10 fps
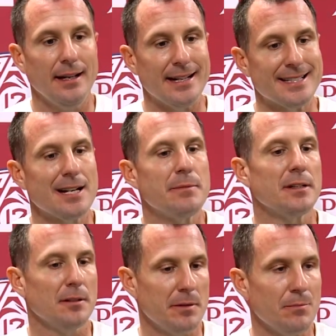And he's got to be a
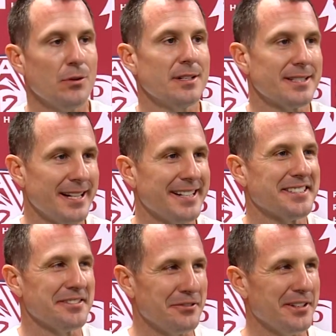little bit more
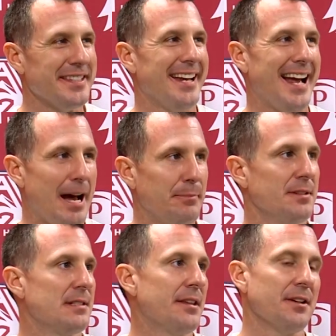decisive when that
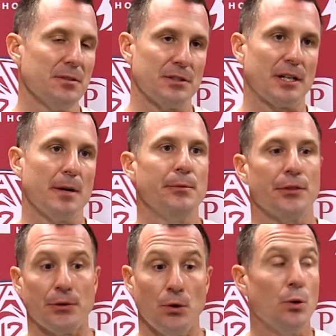happens. I know there was a couple
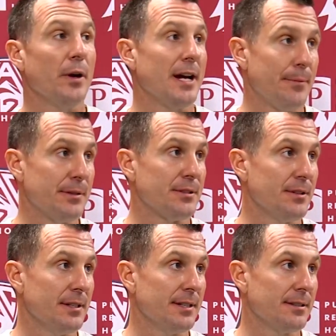throwaway
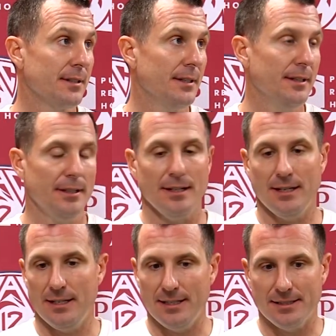opportunities
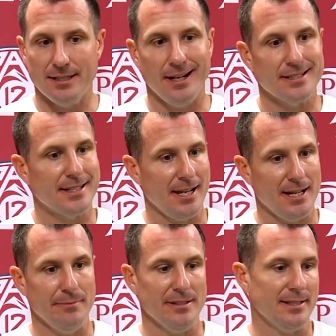in tonight's
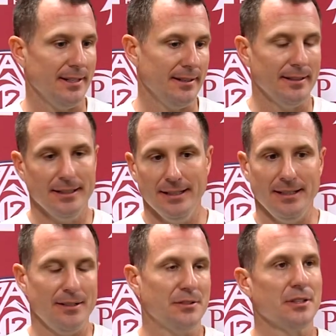game instead of,
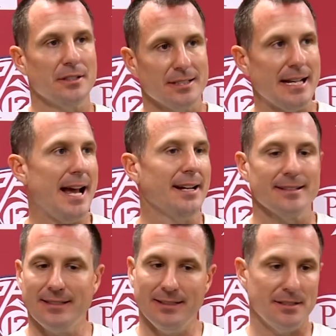you know, took a sack
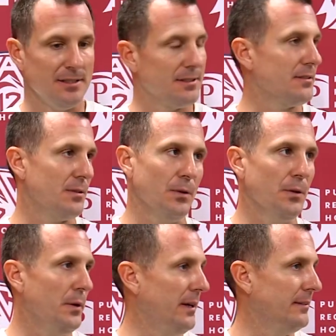instead of just throw it
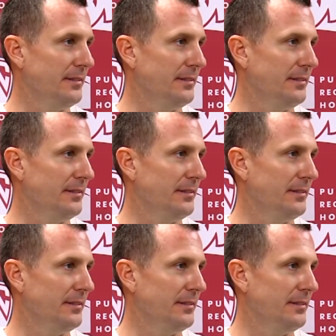away.